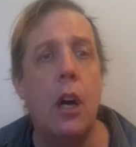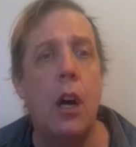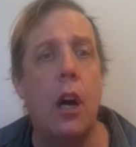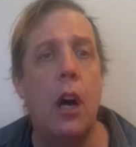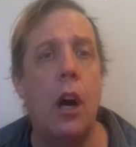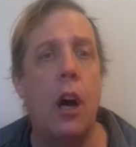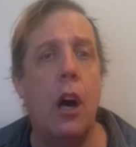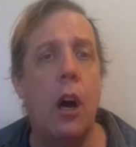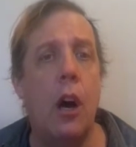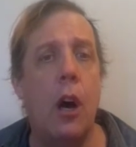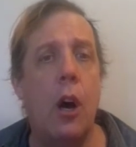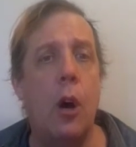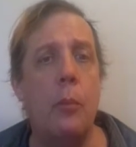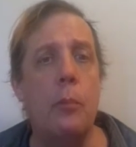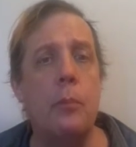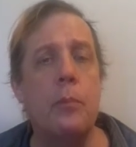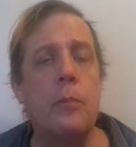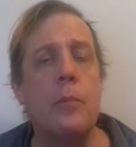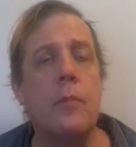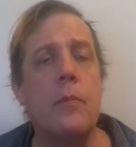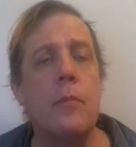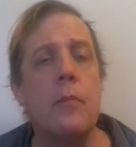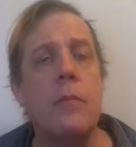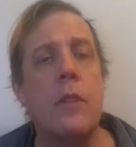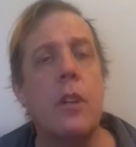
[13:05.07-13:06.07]
Um,
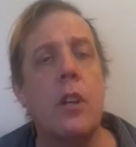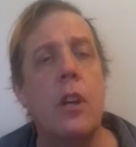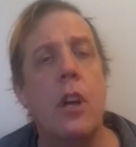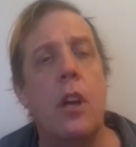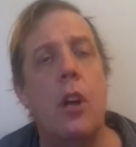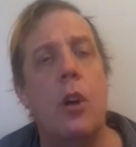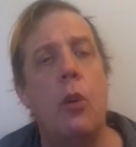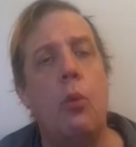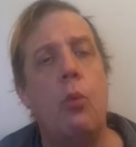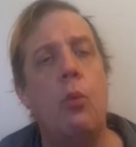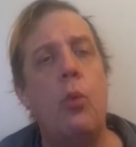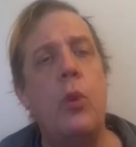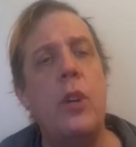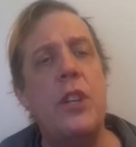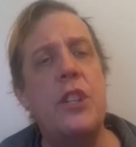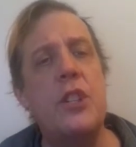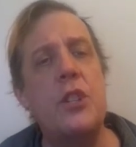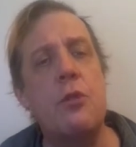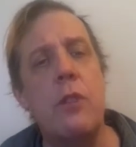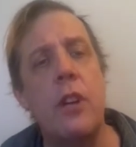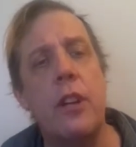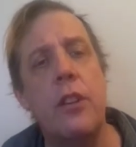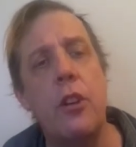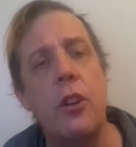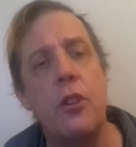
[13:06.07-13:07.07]
we
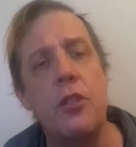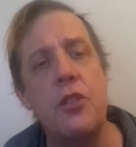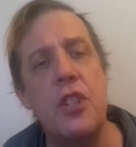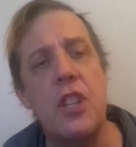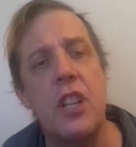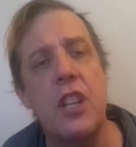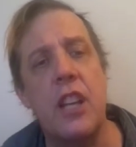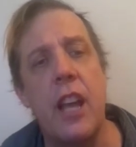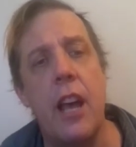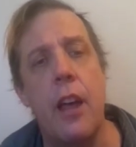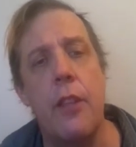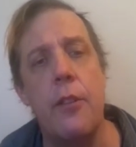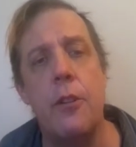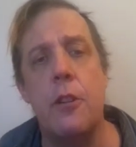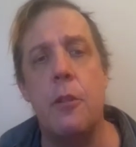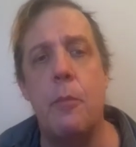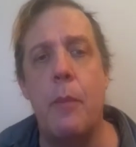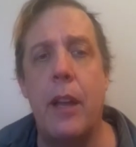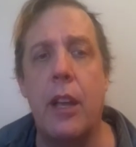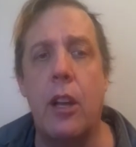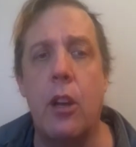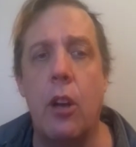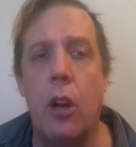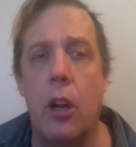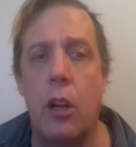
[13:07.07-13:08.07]
string those together to
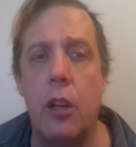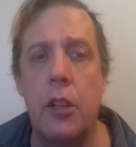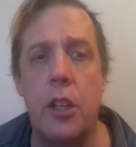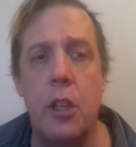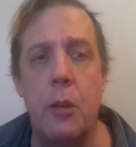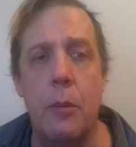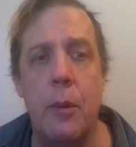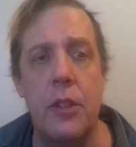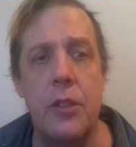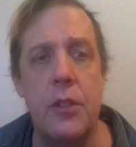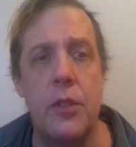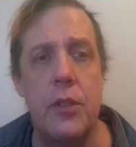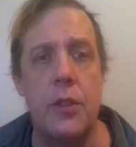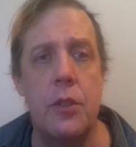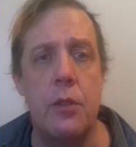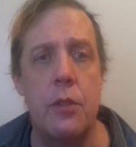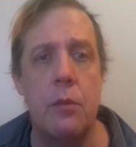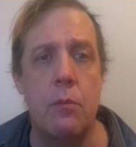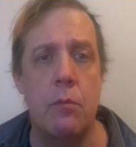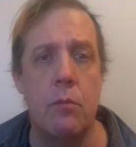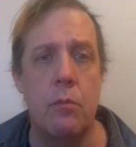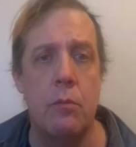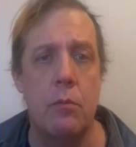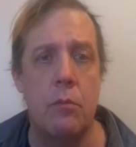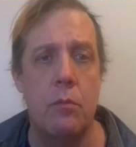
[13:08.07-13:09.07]
make arguments.
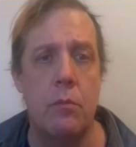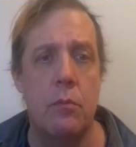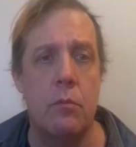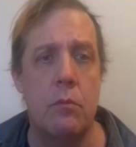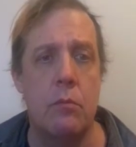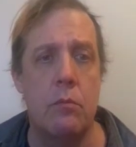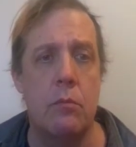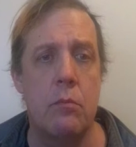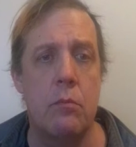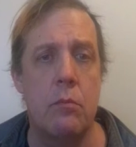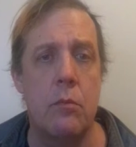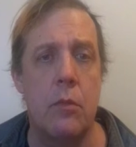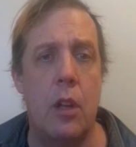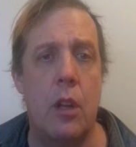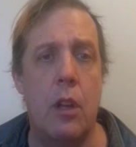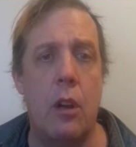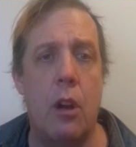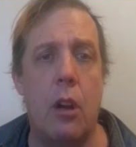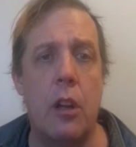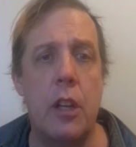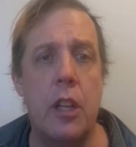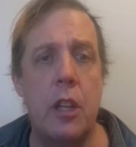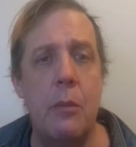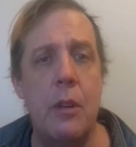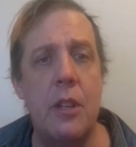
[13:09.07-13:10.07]
An
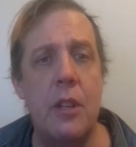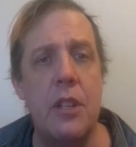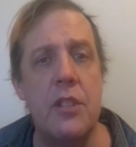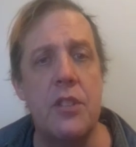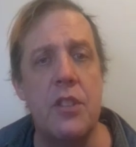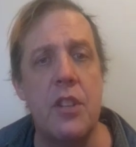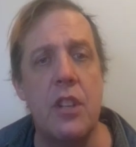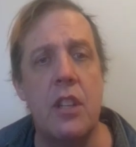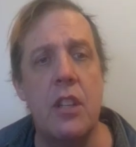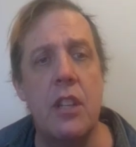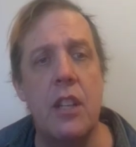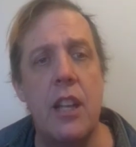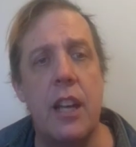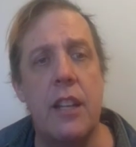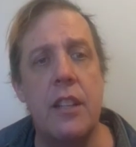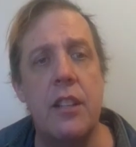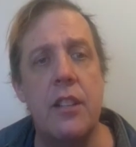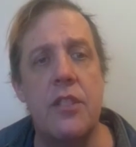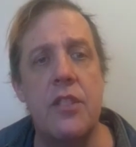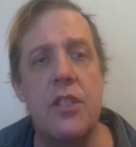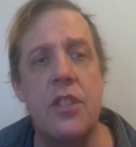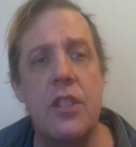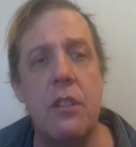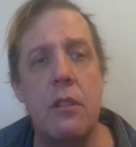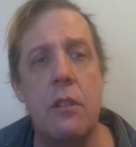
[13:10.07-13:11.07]
argument is a
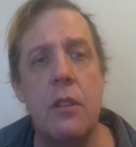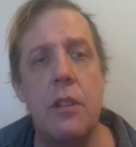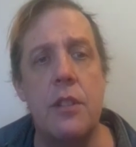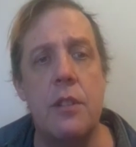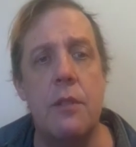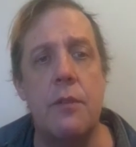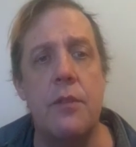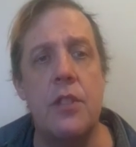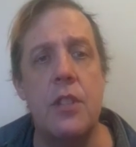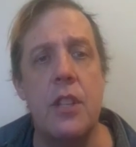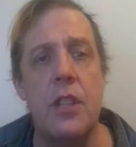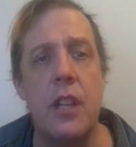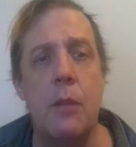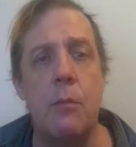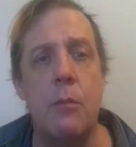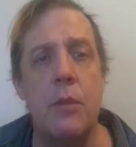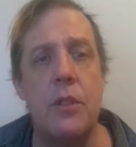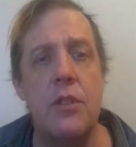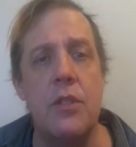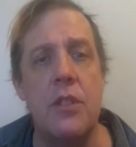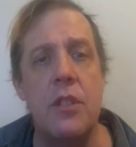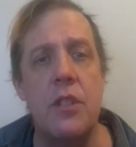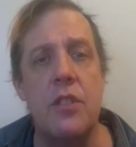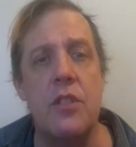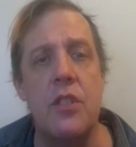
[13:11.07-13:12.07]
connected series of
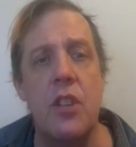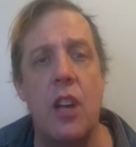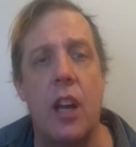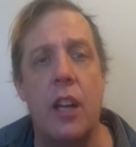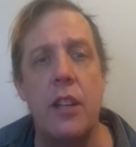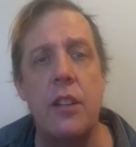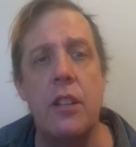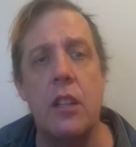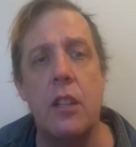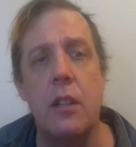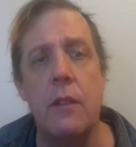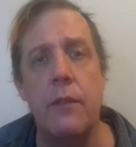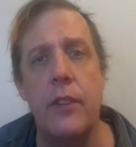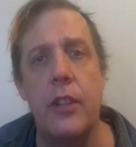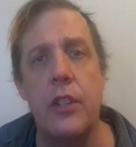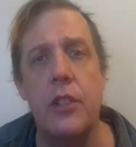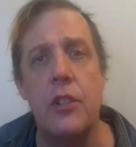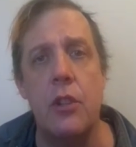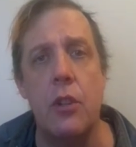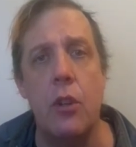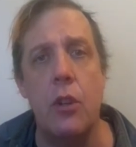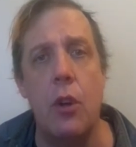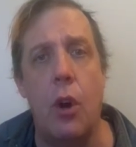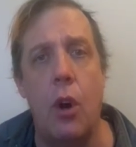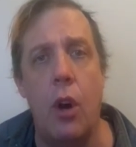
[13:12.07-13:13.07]
statements designed to convince
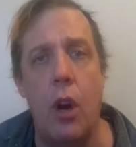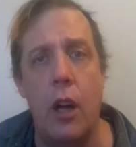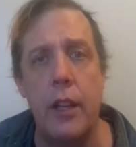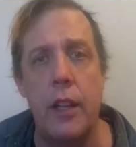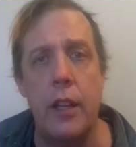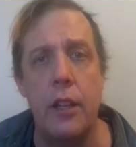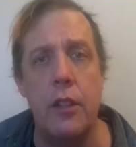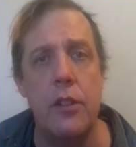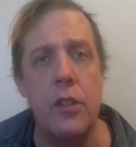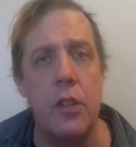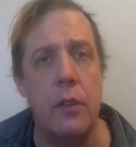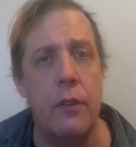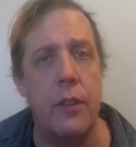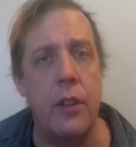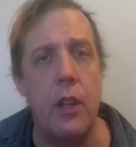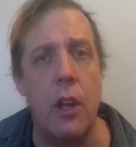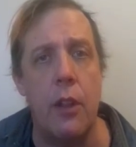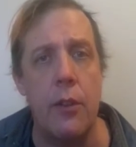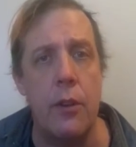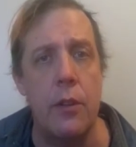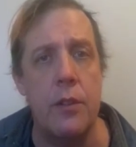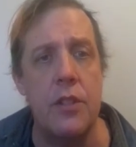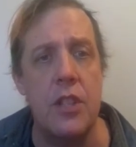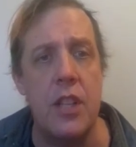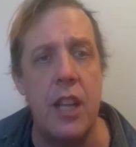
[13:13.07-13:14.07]
an audience of
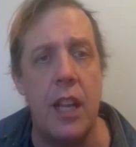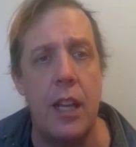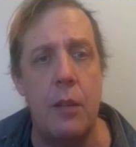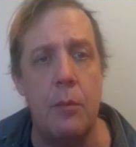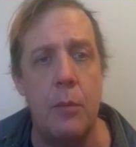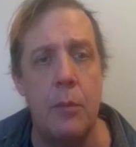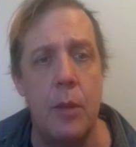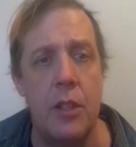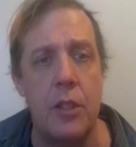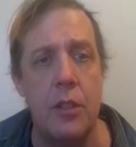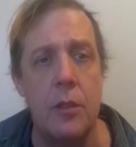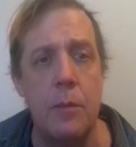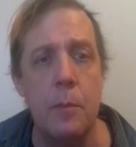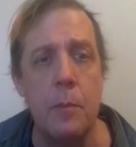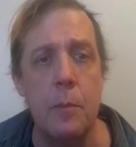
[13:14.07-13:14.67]
another statement.